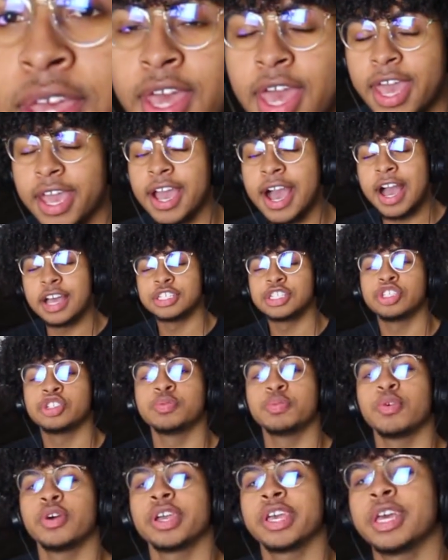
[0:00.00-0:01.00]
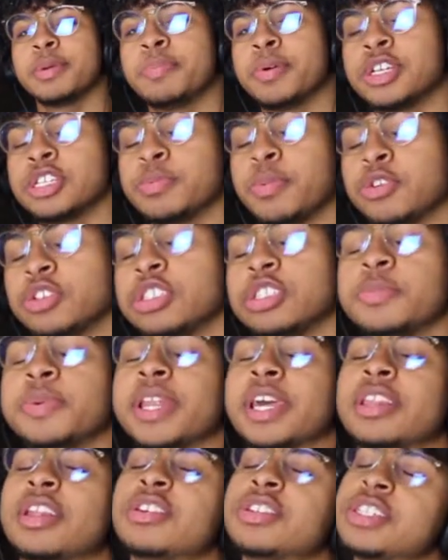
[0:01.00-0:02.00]
Hey guys, it's your boy Kid Person supposed to be like,
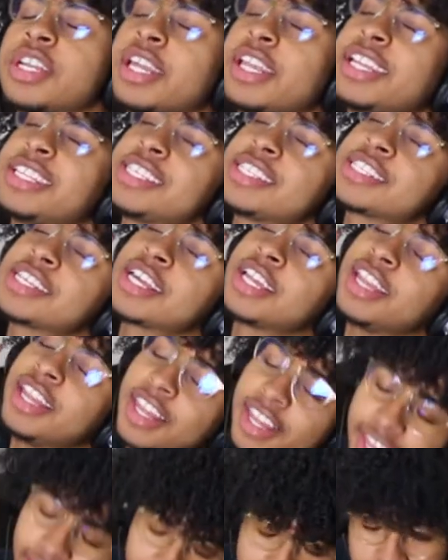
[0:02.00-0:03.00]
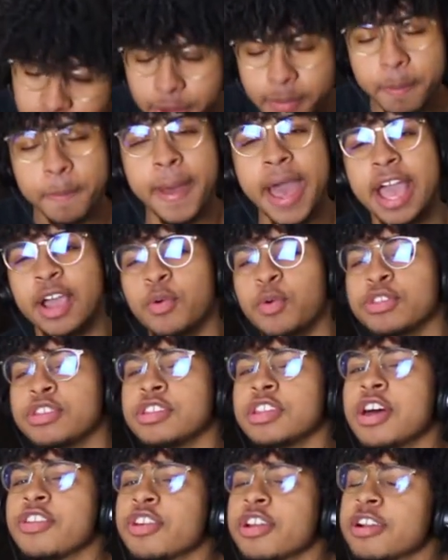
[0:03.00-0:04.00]
listen, this is Clay, and I'm back with
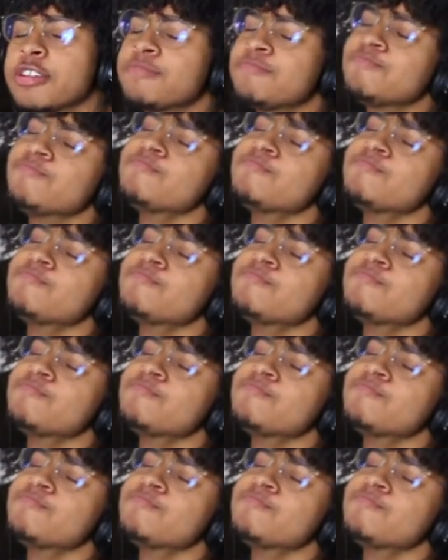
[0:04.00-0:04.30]
another